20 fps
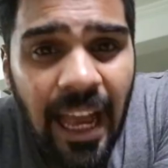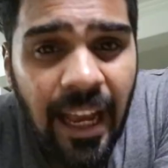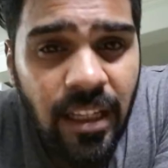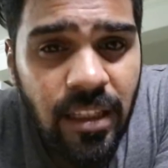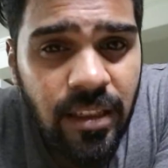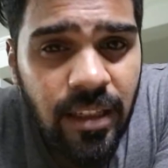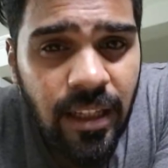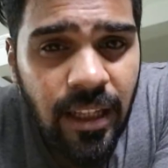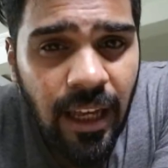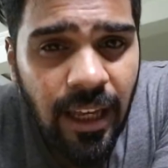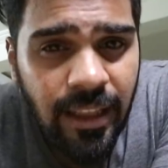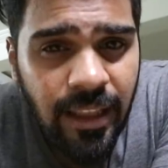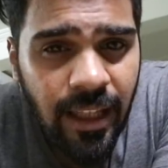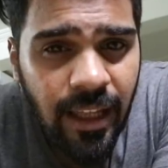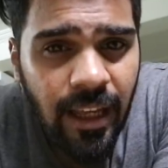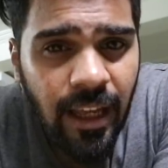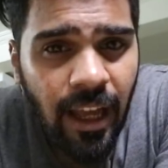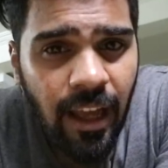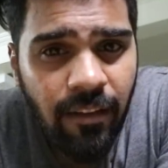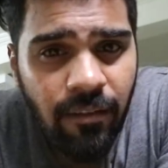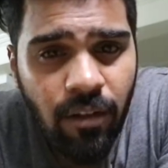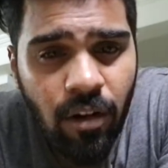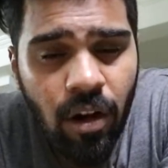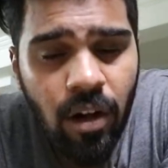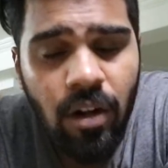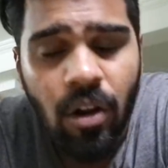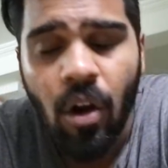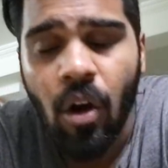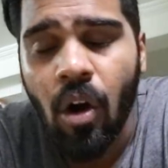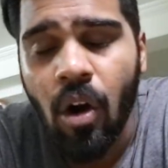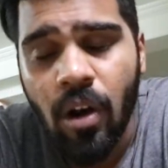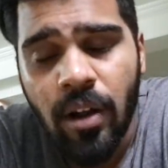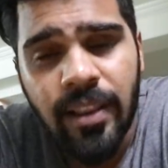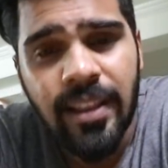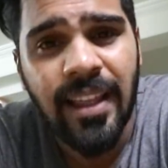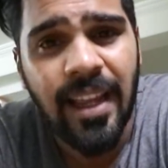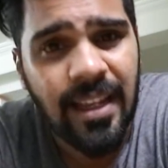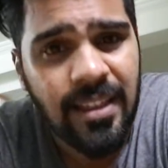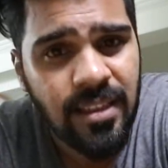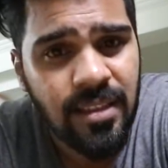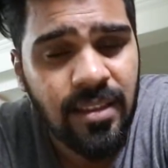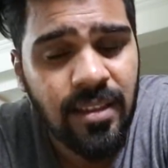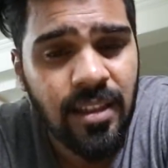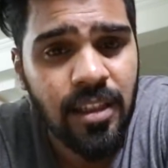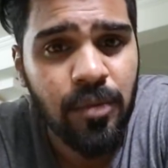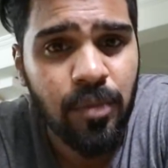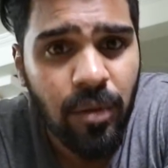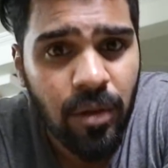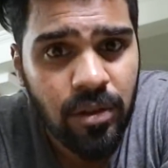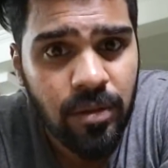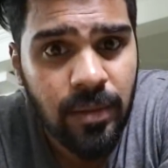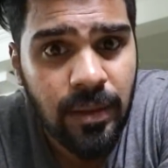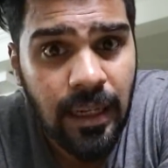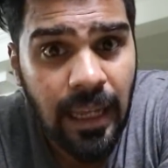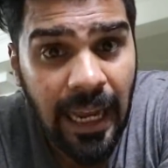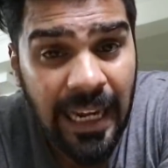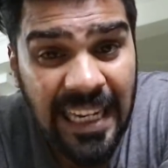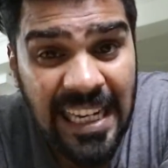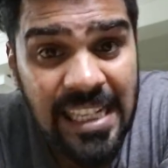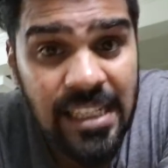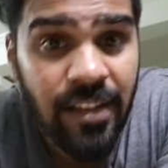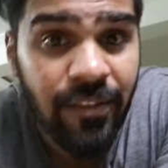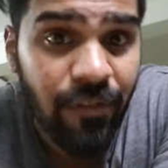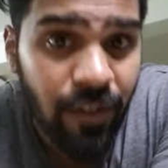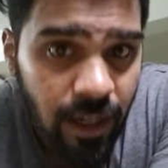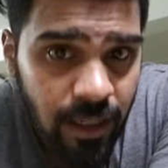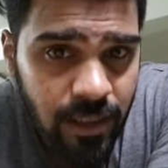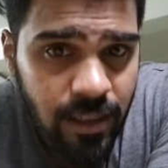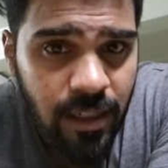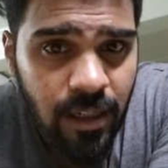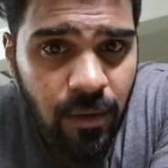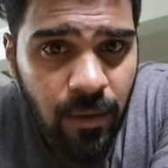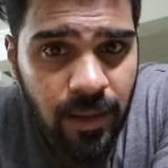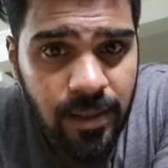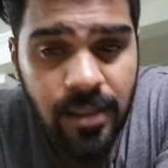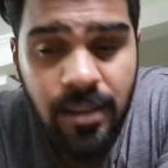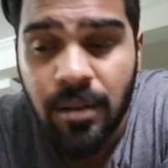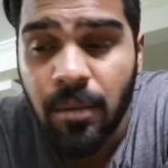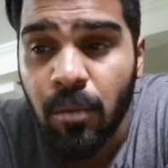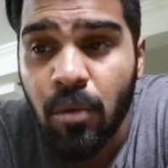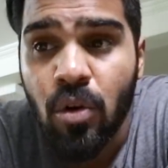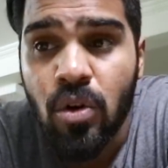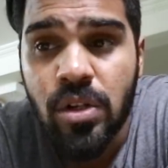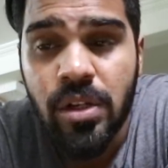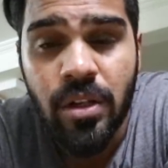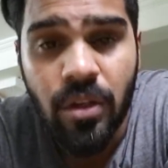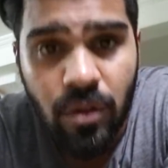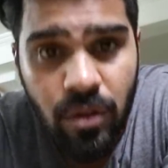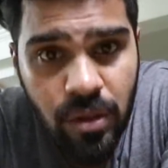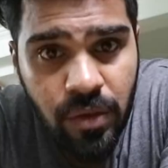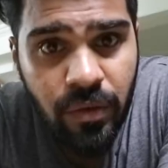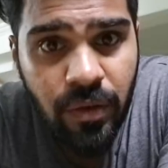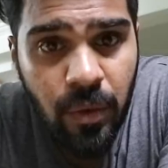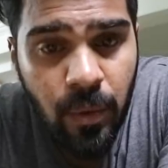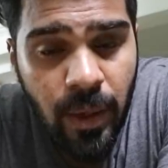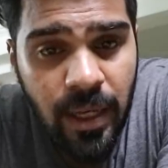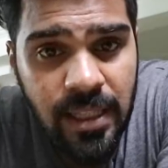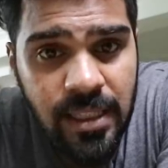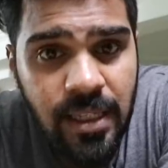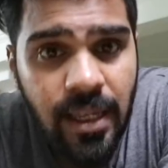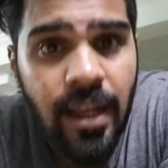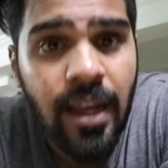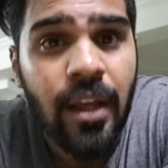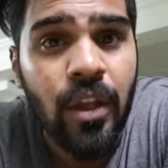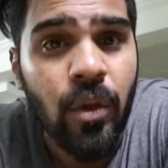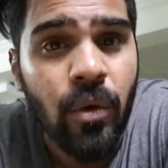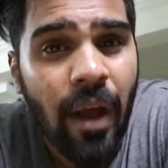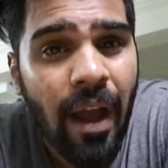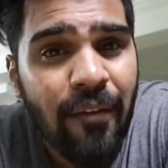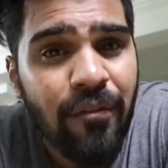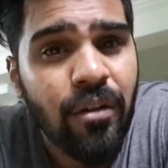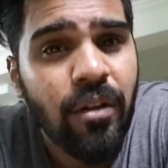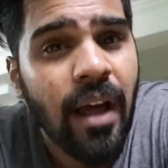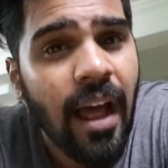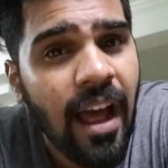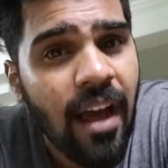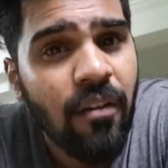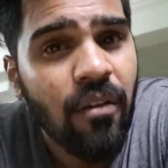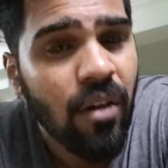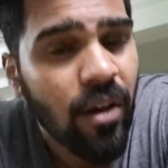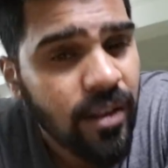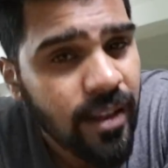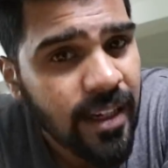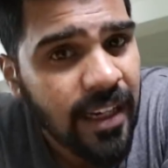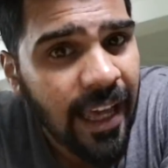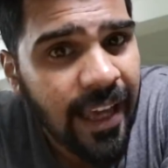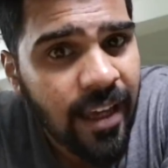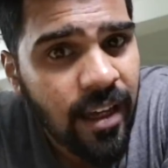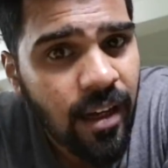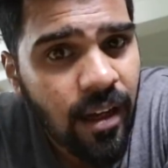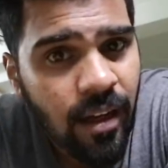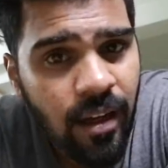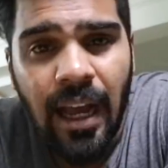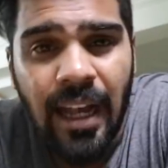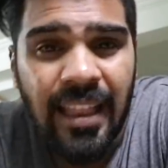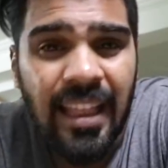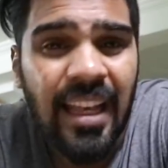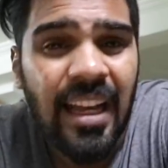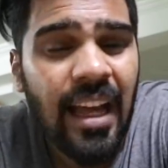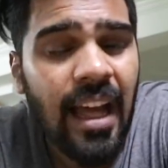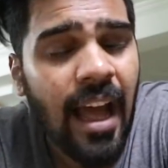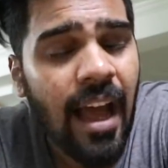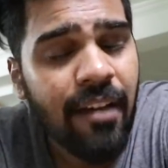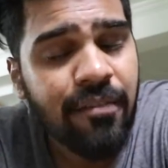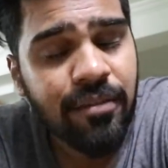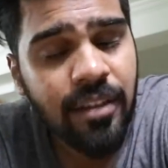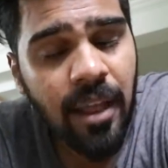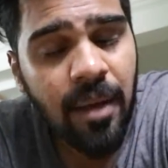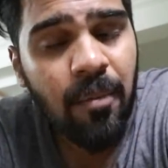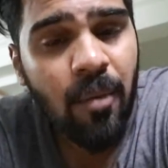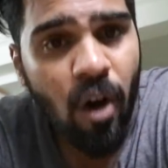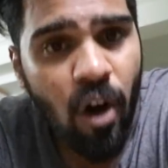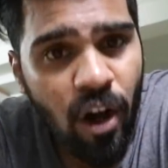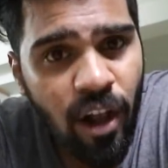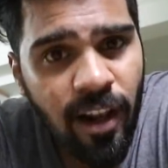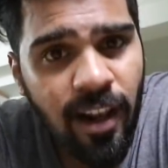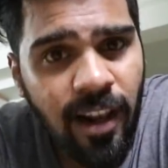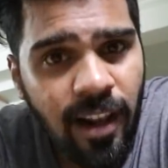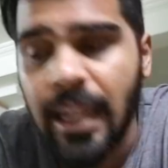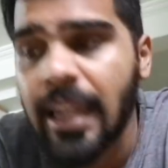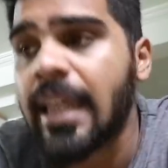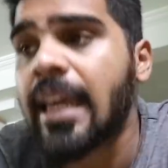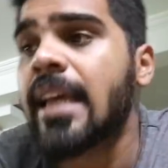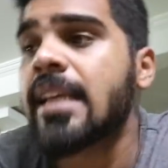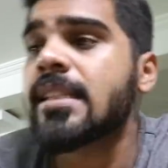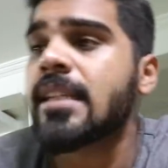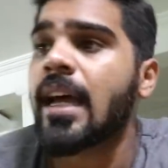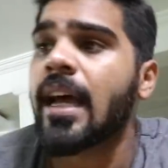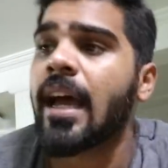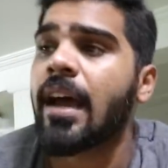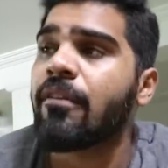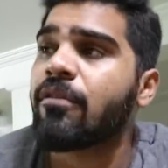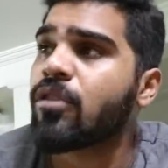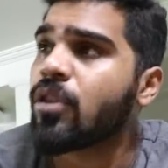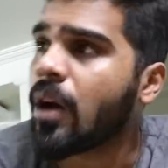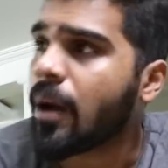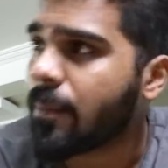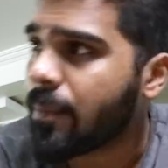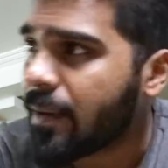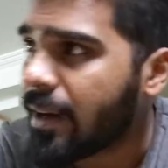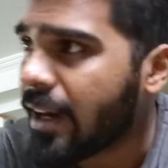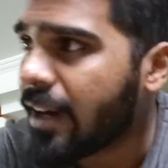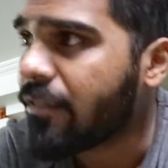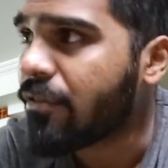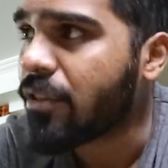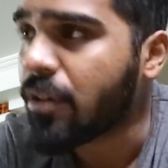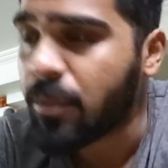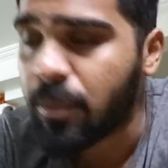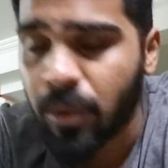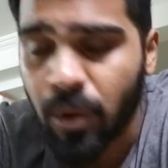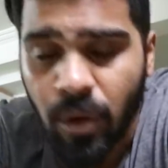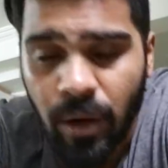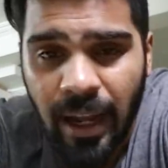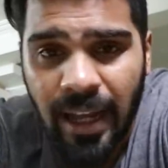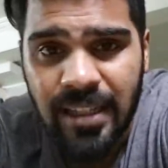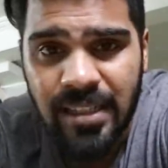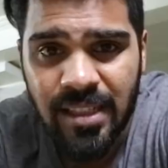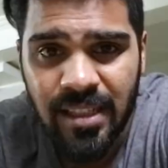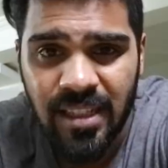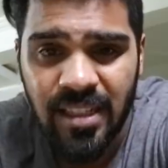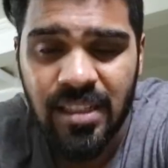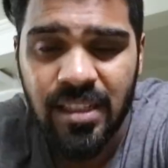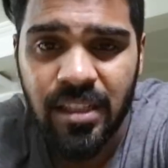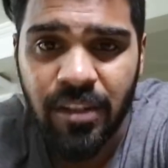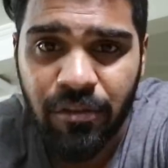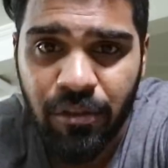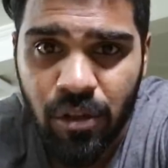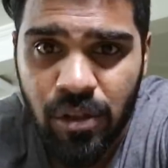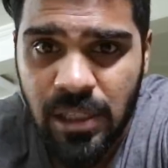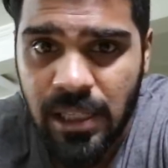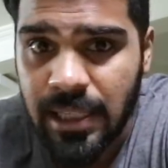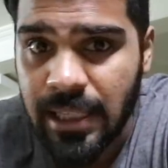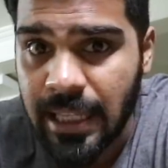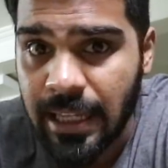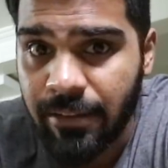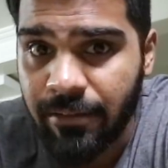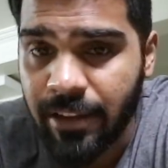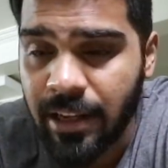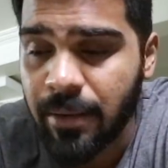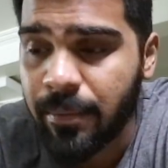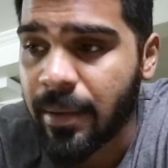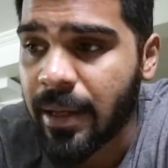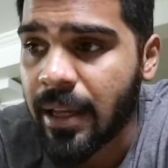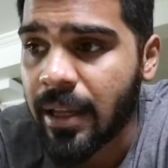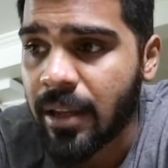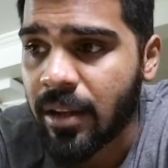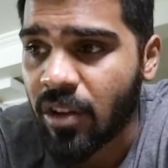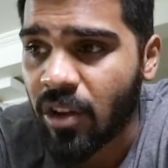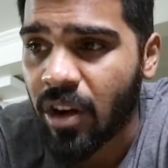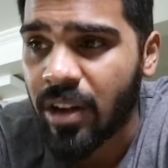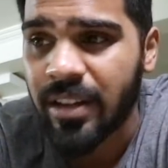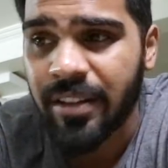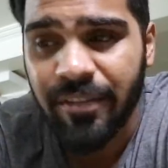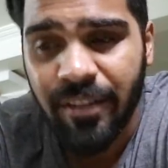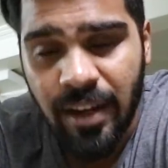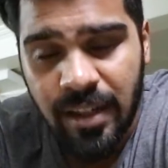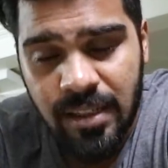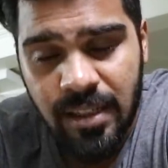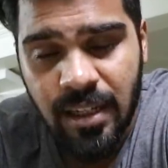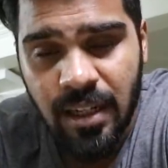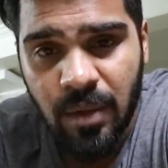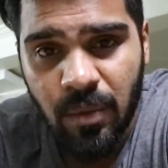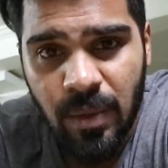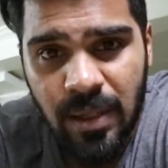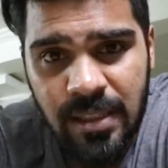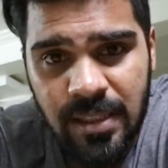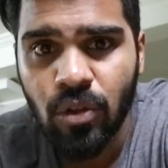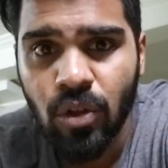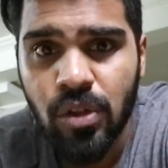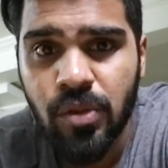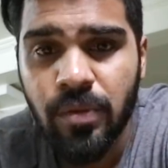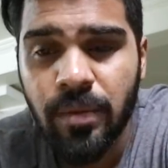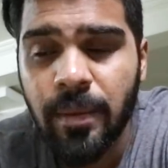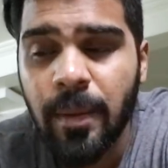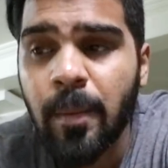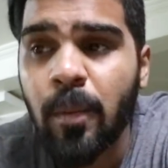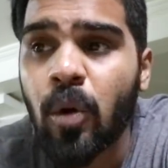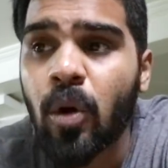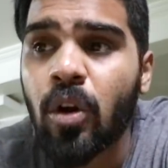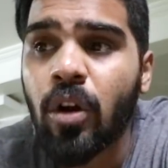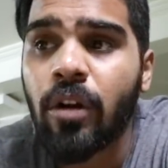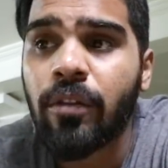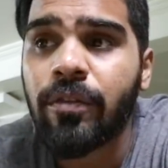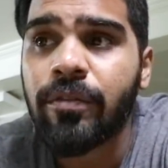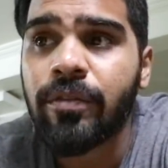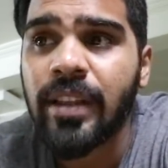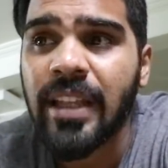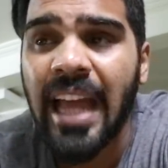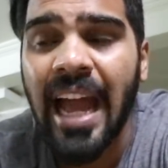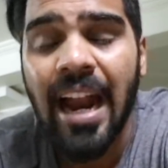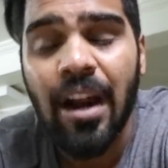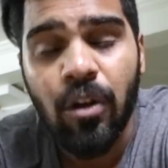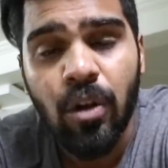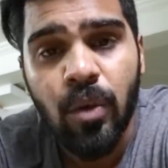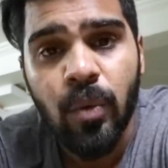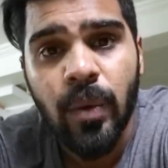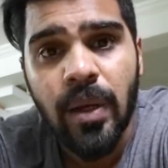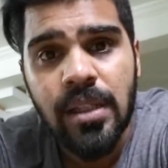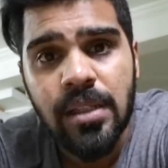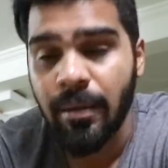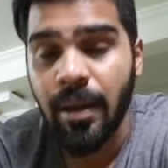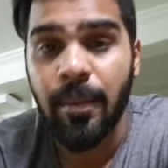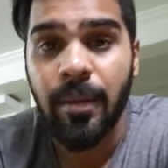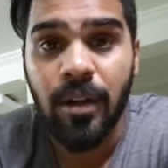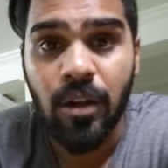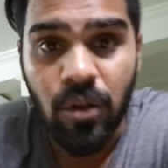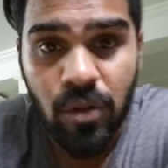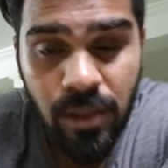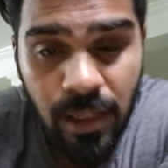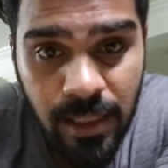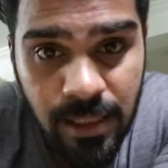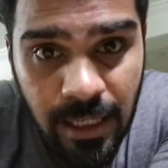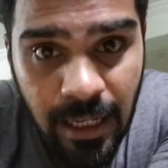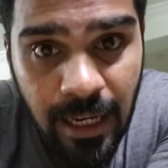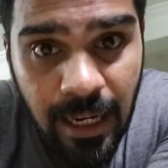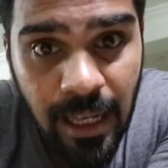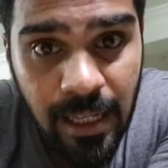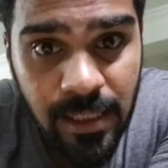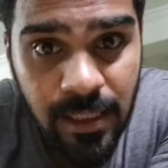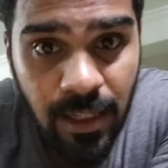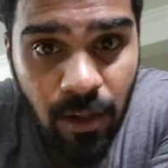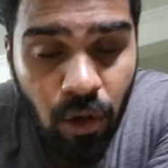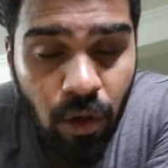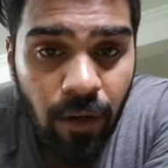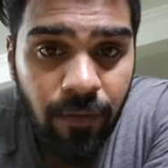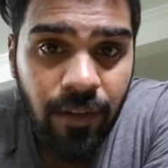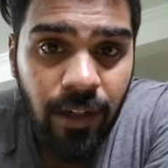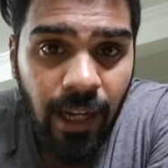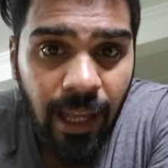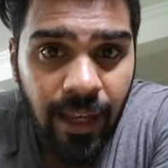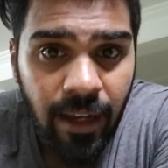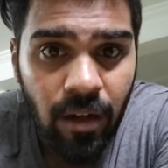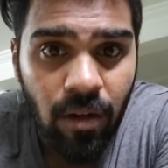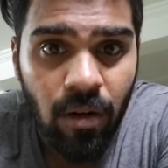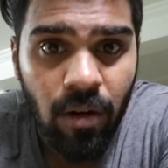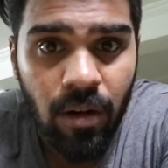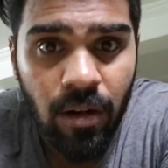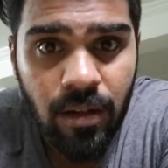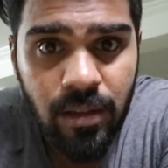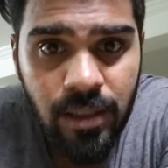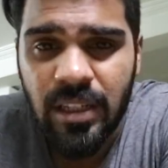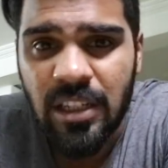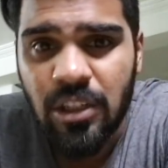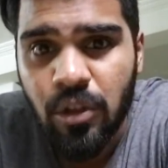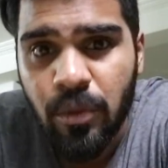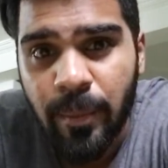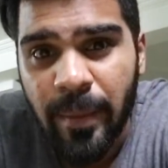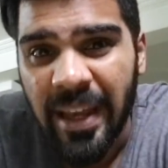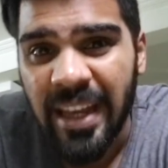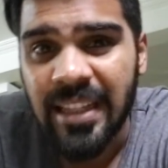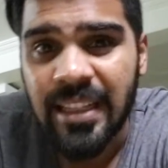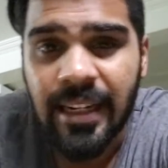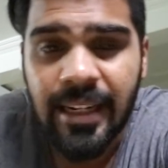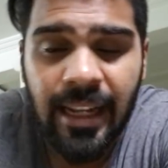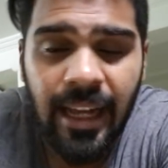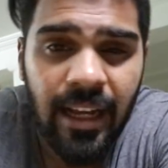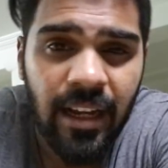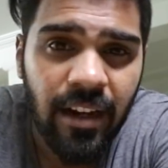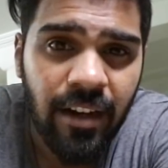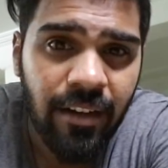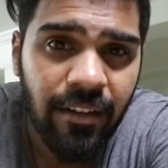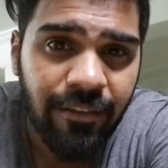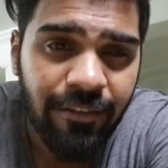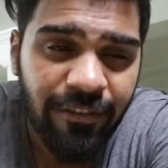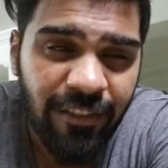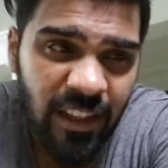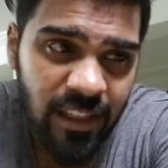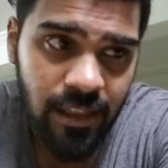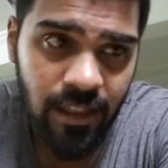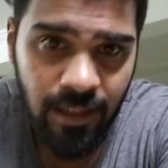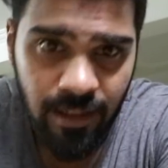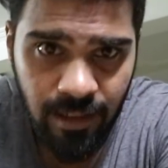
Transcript: actually I think I've got all the accessories possible, at least the functional ones, the most useful ones you have to have on the Tiger. I think I have them all. In case I have to upgrade for more accessories in the future, there will be not the functional ones. Those will be more of the add-on ones, maybe to just enhance the look of the Tiger or just to make the Tiger feature